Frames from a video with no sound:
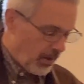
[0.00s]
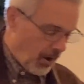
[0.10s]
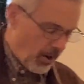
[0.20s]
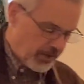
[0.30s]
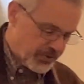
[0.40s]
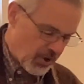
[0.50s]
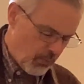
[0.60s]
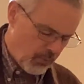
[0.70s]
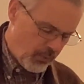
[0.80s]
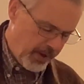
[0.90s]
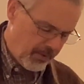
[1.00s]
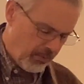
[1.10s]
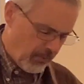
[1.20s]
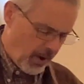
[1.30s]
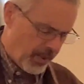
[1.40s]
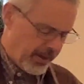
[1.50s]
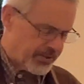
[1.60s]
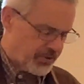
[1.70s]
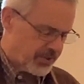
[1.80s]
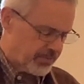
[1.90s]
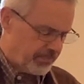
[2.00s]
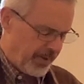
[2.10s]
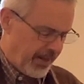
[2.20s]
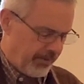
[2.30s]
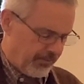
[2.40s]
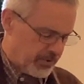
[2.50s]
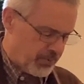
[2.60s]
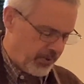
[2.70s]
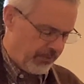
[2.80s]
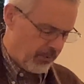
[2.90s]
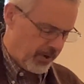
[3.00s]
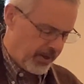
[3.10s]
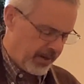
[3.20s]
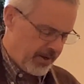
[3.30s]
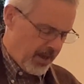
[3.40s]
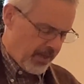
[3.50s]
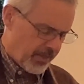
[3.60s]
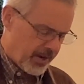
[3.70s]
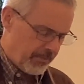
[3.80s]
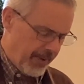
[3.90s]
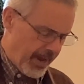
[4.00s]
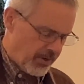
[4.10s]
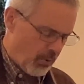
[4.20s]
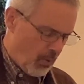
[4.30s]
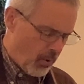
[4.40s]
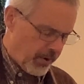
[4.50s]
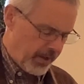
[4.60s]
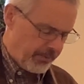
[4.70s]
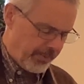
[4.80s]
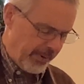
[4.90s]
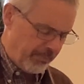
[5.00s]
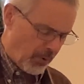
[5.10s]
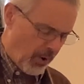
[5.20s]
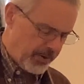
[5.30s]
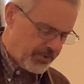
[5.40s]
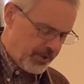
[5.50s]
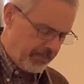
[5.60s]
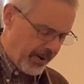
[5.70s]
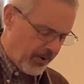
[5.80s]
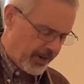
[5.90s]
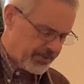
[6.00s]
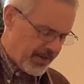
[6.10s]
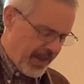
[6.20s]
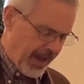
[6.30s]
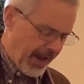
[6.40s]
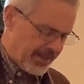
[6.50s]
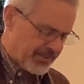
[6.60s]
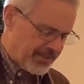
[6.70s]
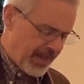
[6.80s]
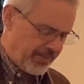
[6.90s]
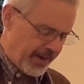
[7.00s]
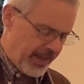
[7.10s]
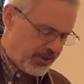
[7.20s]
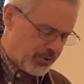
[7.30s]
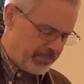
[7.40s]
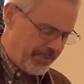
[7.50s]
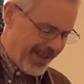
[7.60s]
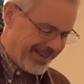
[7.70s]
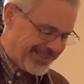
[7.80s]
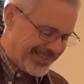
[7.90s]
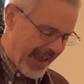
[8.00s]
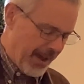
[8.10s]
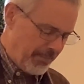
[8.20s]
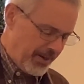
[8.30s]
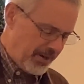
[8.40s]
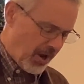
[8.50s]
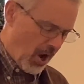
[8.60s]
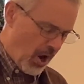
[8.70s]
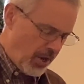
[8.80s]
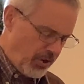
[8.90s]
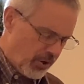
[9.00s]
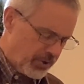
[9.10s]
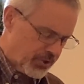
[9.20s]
all right, so we uh, let's just begin in verse 24 again. The commander ordered him to be brought into the barracks and said that he should be examined under